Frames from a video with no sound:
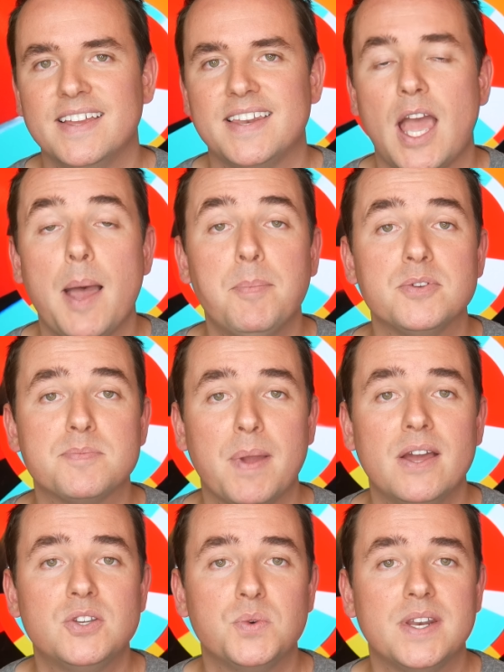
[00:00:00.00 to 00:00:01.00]
Now Apple's
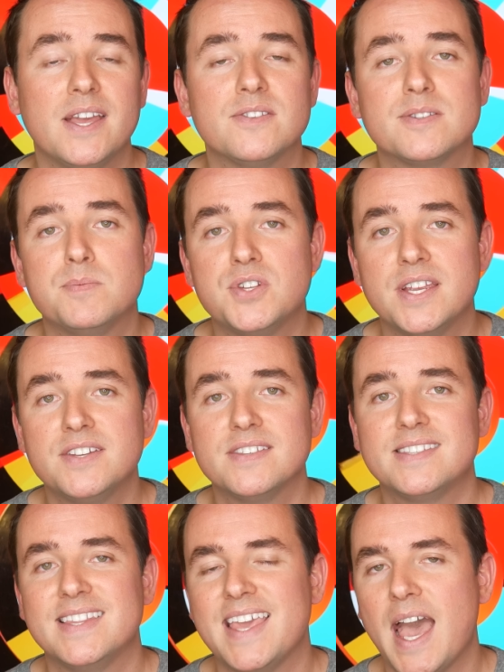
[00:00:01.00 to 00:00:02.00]
bound to announce some
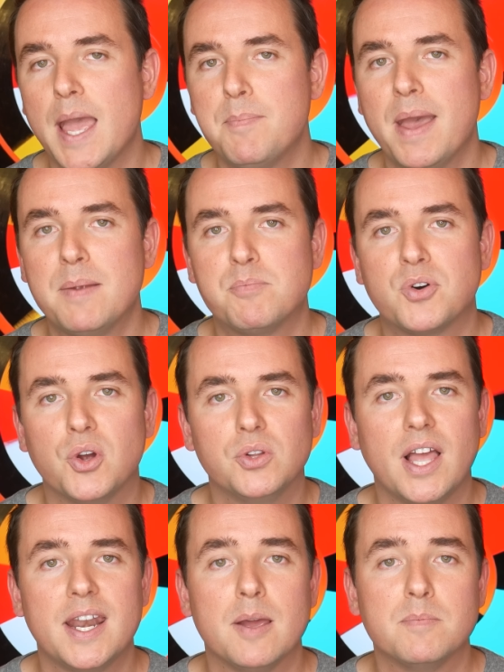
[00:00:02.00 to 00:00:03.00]
changes to the iPad Pro
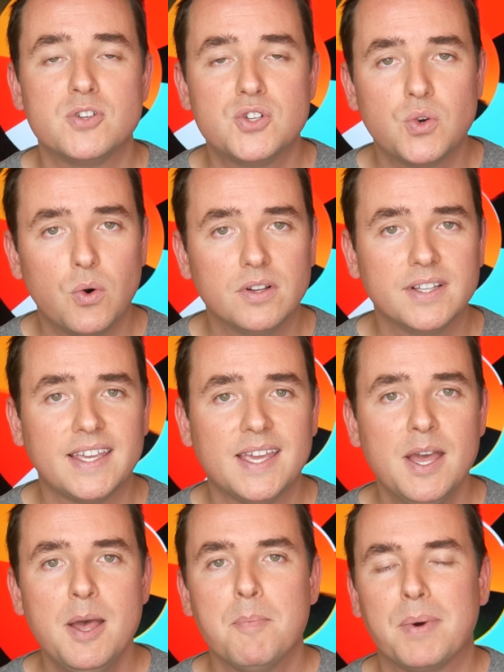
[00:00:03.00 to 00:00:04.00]
lineup
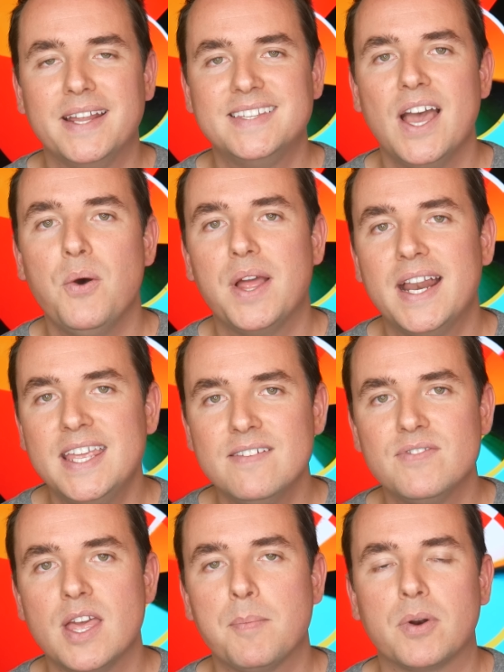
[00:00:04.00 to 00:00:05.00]
shortly, but I doubt any
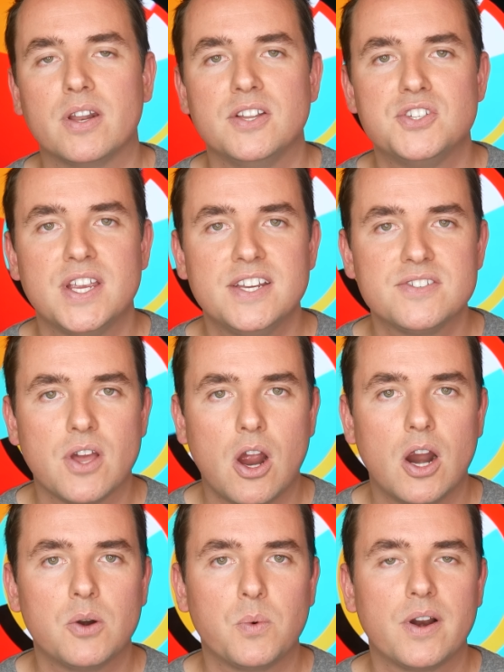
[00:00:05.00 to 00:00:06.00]
of them are gonna change the
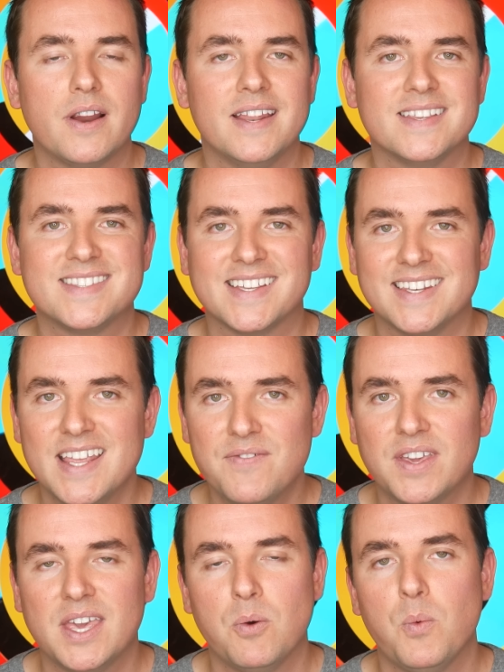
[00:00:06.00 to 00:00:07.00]
hardware in a
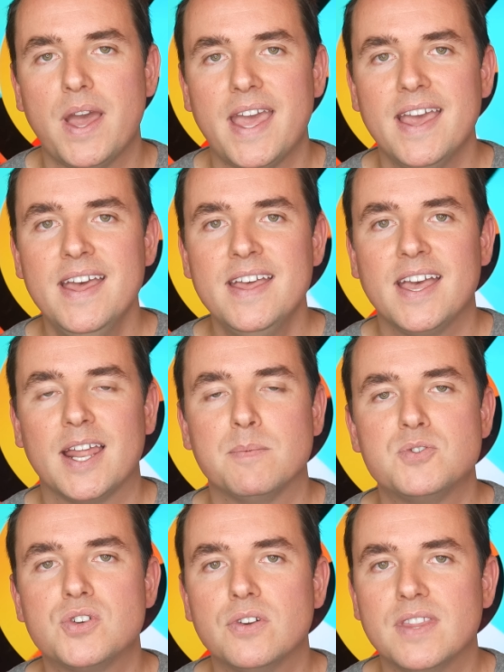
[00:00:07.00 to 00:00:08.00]
significant way, and
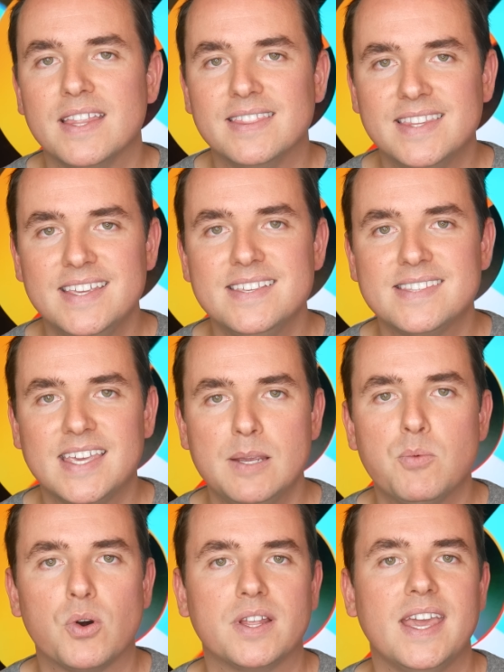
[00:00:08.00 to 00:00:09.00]
I'm sure that these
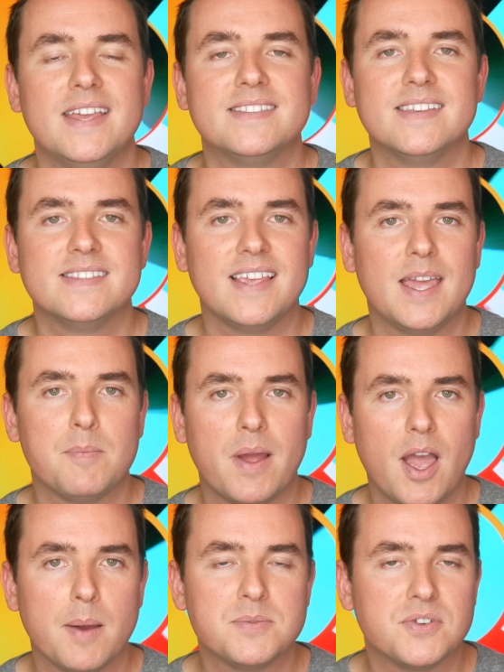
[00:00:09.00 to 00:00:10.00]
keyboard cases and
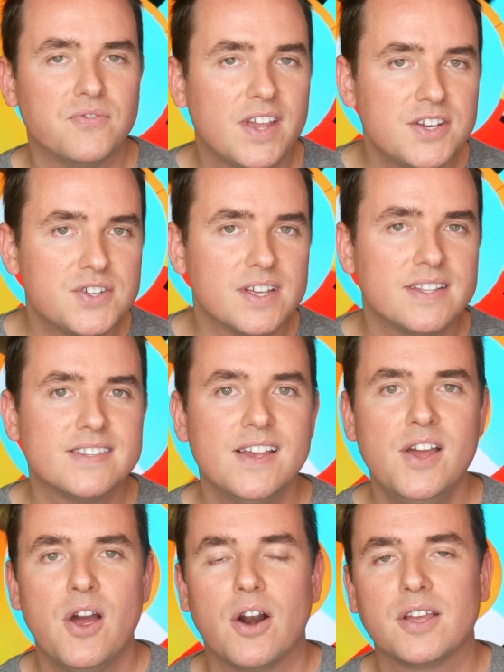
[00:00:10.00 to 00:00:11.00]
my observations
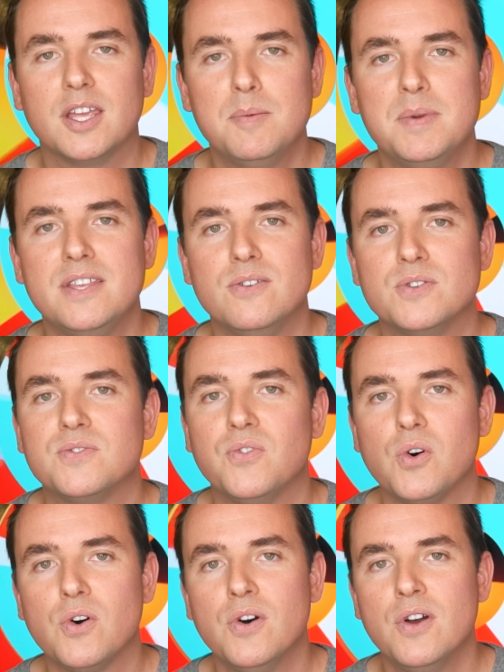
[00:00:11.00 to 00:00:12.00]
are gonna be
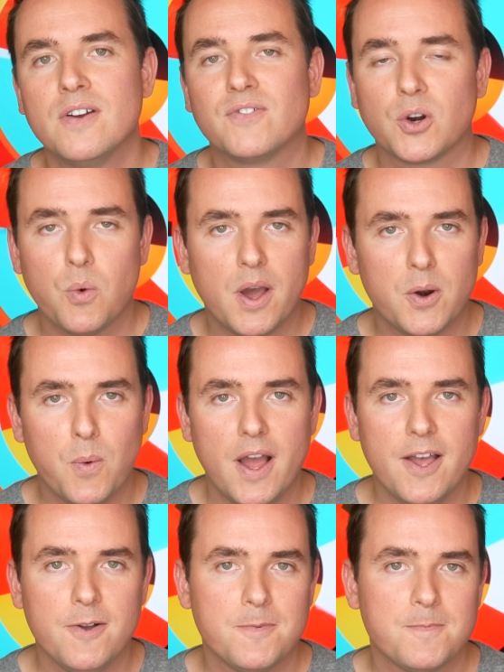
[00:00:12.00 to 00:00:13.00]
useful for quite a while.